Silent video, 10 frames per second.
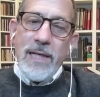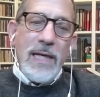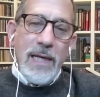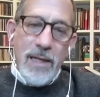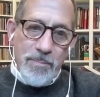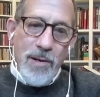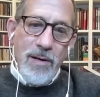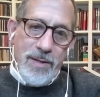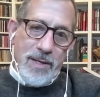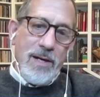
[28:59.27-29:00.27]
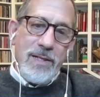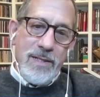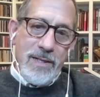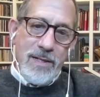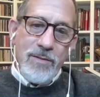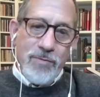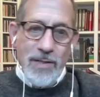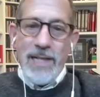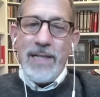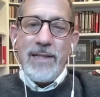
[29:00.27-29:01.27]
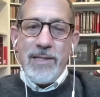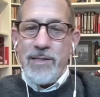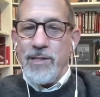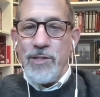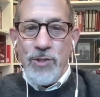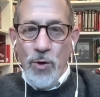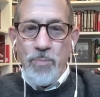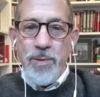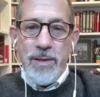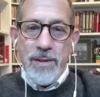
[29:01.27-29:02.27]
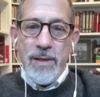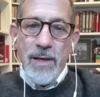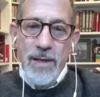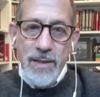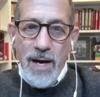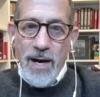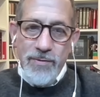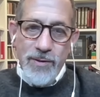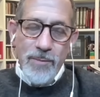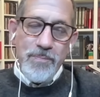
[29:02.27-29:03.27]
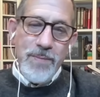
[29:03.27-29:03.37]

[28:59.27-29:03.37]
And he hit upon the idea of writing this dystopian novel